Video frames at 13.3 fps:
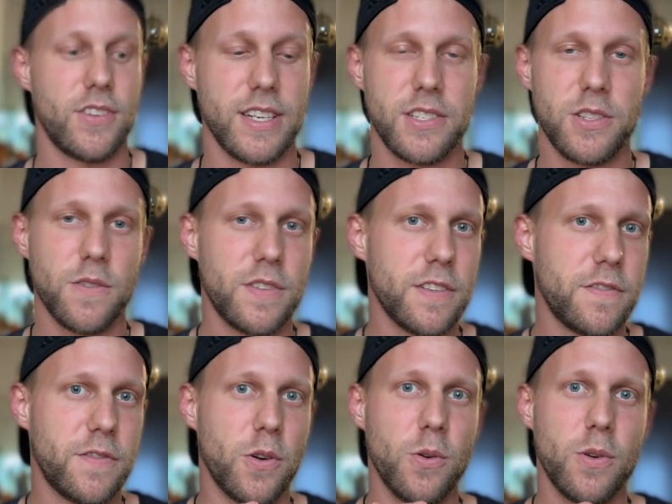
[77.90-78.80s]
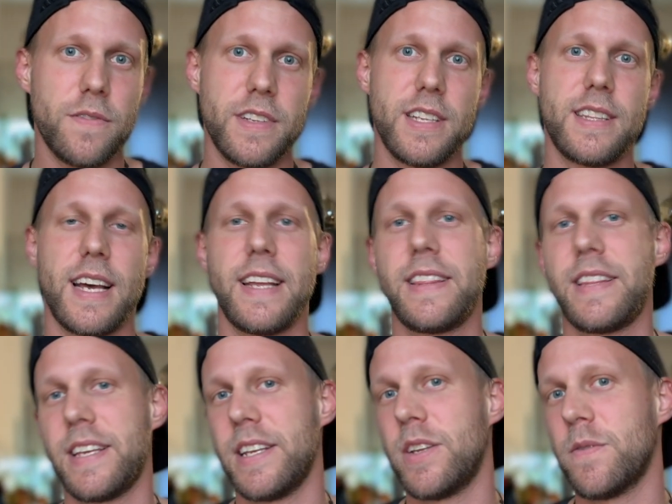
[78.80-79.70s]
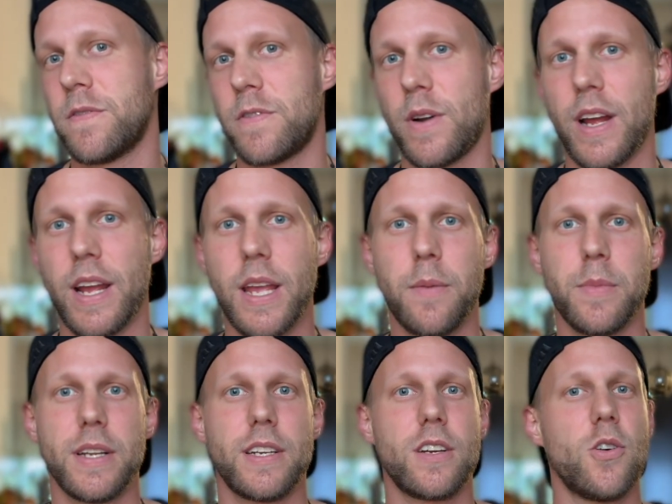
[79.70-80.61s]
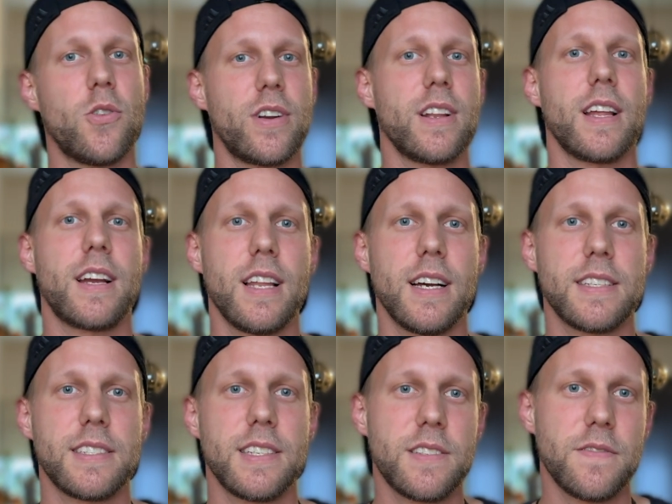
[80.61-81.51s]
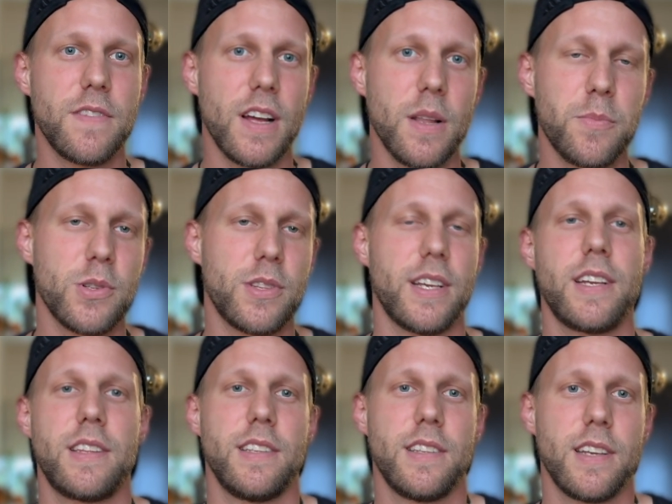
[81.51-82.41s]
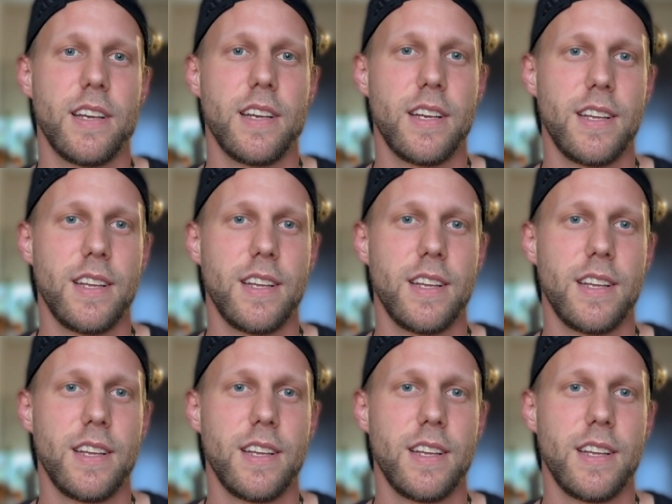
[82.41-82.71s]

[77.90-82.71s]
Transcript: rest of the phone with the titanium frame and the Gorilla Glass is well protected,